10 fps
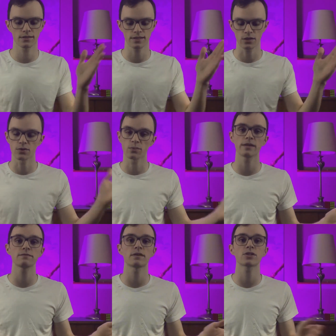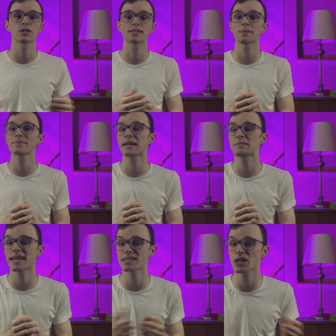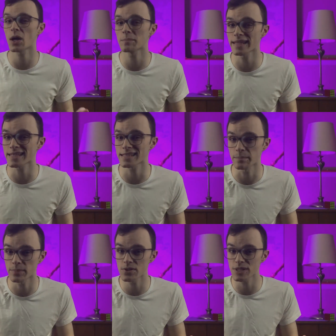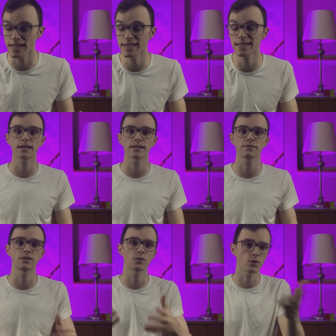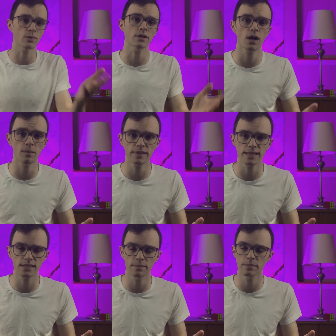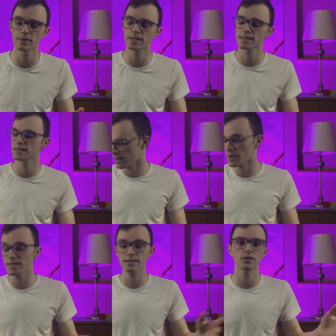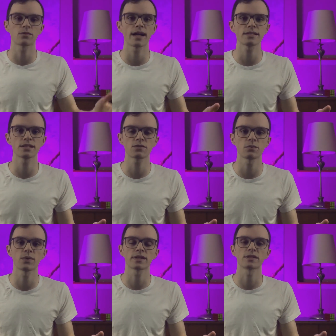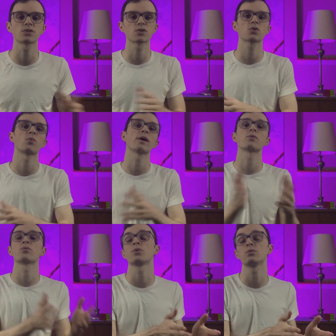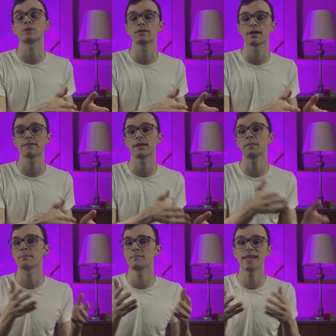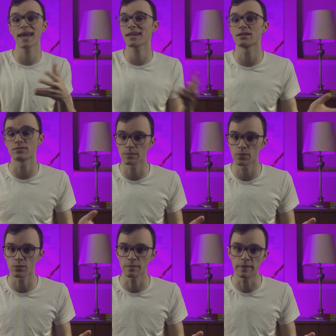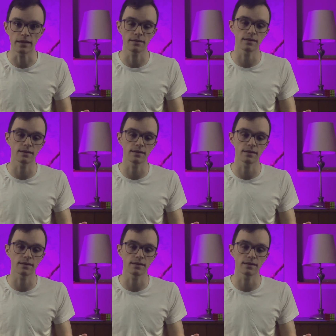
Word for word: you know, the wave function sometimes has complex numbers in it. If you don't know what a complex number is, basically arises from what the square root of a negative number would be.